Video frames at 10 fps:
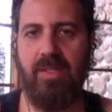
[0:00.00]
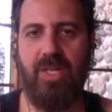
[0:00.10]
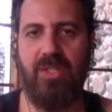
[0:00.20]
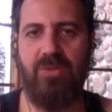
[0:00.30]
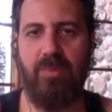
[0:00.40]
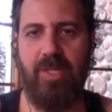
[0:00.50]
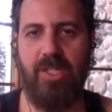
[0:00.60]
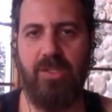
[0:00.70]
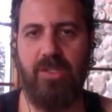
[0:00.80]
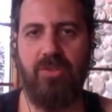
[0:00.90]

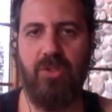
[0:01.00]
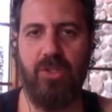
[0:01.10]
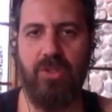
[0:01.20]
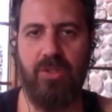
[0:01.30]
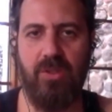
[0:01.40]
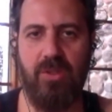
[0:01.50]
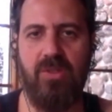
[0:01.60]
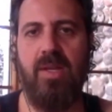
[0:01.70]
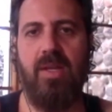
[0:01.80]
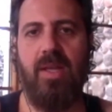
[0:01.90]
transformational circles,